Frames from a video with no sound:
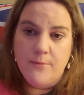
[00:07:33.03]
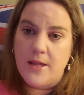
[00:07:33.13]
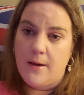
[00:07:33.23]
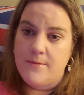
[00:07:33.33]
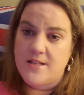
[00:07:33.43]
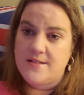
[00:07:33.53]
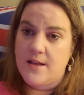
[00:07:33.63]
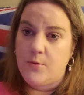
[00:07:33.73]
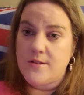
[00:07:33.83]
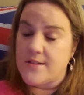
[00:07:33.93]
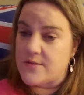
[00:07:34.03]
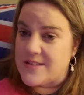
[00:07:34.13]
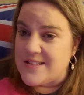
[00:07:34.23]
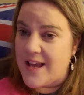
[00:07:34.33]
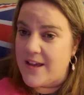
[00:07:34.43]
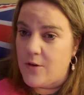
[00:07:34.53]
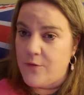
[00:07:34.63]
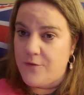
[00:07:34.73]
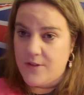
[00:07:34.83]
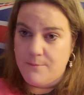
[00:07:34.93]
You'll be able to see what's on sale
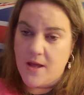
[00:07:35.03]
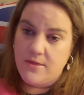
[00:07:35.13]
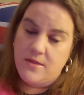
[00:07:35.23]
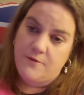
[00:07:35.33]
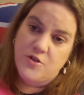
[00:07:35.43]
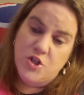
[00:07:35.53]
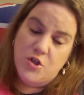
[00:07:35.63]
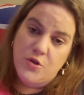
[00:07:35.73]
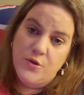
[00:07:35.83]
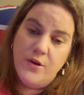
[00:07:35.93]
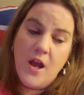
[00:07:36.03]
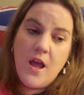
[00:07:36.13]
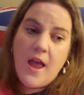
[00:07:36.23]
for the month of June.